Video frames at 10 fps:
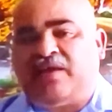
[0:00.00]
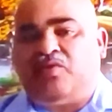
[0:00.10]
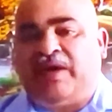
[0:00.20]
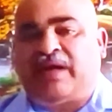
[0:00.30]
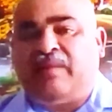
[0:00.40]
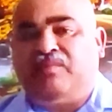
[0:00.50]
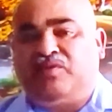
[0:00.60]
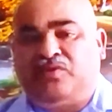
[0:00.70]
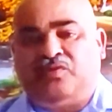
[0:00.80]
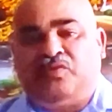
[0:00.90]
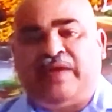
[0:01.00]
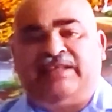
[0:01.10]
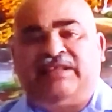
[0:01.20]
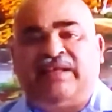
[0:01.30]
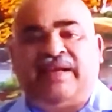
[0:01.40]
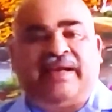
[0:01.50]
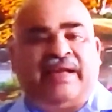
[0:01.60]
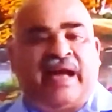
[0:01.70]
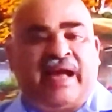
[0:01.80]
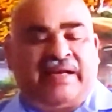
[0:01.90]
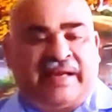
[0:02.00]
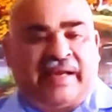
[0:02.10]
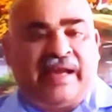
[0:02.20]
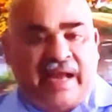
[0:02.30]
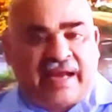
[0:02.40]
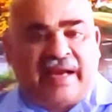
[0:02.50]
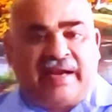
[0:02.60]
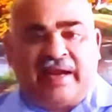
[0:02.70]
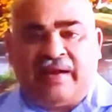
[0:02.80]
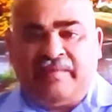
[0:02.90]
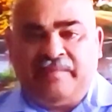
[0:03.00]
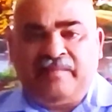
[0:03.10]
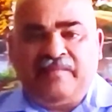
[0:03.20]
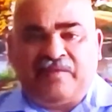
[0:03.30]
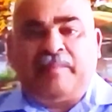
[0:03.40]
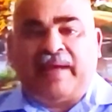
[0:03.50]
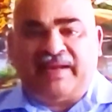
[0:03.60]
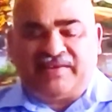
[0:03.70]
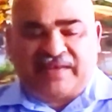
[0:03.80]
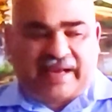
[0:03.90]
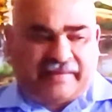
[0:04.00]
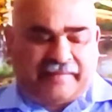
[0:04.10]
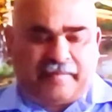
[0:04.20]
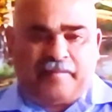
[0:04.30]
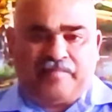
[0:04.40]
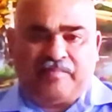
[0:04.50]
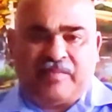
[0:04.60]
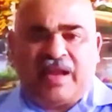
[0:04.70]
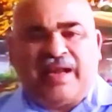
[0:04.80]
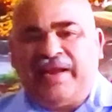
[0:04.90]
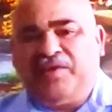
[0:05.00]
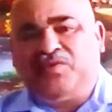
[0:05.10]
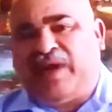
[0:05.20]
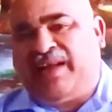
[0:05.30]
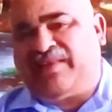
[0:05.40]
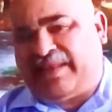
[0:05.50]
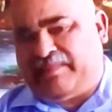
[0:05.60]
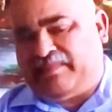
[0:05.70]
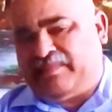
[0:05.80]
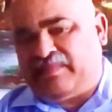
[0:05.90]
who had come to do engineering in IIT in India from Palestine. And I used to ask them,